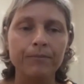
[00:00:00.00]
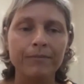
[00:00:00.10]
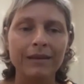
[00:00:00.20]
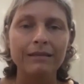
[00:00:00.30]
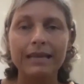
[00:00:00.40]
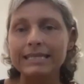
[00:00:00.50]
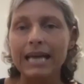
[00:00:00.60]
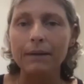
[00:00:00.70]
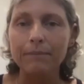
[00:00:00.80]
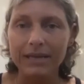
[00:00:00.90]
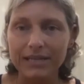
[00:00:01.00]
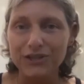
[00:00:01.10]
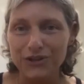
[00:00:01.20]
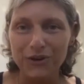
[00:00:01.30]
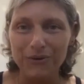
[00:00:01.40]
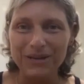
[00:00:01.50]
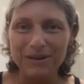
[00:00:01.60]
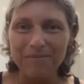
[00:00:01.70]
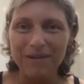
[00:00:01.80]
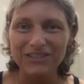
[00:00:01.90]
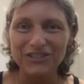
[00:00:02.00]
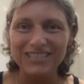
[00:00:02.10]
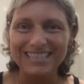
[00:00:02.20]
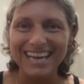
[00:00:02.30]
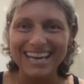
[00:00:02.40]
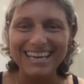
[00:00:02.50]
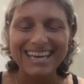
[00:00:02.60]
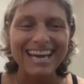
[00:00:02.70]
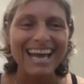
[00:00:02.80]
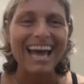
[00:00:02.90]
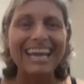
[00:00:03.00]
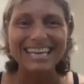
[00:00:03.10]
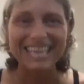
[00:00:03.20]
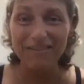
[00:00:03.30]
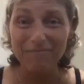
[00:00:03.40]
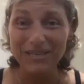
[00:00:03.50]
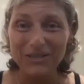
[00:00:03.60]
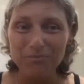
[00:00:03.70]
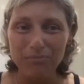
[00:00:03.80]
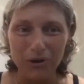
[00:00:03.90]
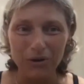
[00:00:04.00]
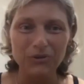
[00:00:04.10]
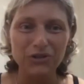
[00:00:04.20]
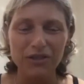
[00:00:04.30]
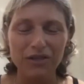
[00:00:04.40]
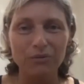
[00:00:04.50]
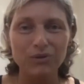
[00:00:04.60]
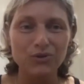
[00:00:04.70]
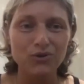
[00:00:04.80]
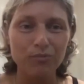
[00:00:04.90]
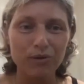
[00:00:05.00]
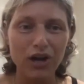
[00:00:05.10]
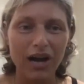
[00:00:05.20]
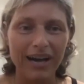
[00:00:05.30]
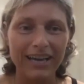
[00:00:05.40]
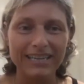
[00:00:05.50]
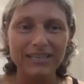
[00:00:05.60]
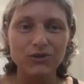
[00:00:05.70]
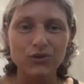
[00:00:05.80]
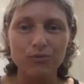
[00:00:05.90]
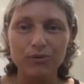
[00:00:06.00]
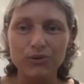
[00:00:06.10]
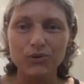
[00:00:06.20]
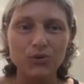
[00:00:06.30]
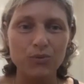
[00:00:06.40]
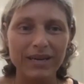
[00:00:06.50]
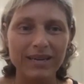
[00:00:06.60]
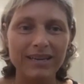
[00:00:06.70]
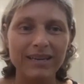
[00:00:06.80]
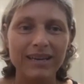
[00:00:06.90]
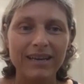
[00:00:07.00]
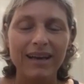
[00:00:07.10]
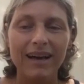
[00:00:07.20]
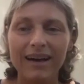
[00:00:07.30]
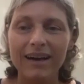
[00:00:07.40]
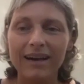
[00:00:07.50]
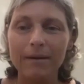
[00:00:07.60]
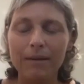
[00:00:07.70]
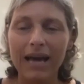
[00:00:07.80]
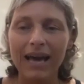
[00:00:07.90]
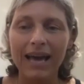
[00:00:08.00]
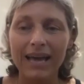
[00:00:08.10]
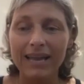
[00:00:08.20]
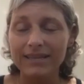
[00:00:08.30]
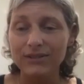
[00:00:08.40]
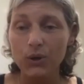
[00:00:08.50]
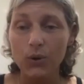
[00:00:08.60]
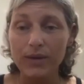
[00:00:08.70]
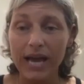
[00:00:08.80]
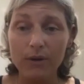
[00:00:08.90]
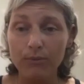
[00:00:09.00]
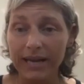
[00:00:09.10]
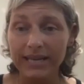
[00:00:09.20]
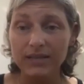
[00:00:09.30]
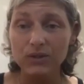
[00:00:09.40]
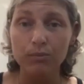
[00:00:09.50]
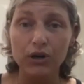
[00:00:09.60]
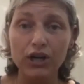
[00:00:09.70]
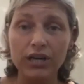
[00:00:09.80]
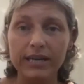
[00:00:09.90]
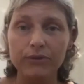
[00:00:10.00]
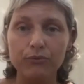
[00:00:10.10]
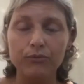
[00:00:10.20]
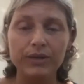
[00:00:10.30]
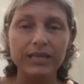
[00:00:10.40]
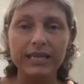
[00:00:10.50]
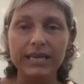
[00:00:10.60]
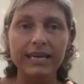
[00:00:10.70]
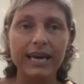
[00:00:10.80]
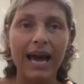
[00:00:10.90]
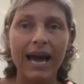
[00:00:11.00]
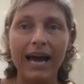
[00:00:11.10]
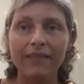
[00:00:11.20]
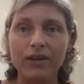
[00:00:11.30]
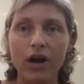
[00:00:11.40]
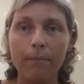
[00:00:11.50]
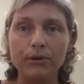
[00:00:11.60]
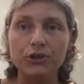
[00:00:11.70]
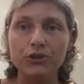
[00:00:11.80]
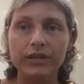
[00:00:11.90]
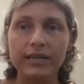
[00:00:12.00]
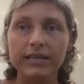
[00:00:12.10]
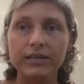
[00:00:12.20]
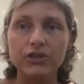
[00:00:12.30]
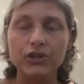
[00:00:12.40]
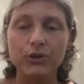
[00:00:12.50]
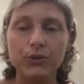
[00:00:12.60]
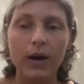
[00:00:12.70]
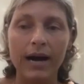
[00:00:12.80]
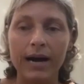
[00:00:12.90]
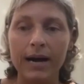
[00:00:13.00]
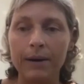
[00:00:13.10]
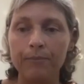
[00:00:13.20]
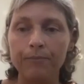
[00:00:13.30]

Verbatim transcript: like time getting to know him, I should say. Yeah. And he gave me his book, which I thought was super kind and super sweet. Awesome. Uh, and so, yeah, read his book and really had the opportunity to um,